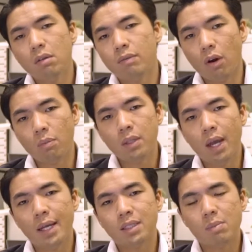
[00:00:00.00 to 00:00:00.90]
from the
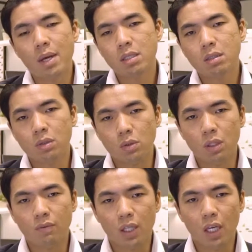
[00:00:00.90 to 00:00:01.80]
SMS
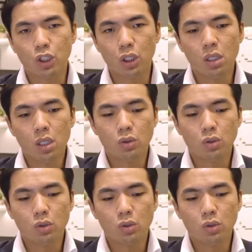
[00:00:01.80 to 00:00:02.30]
notification.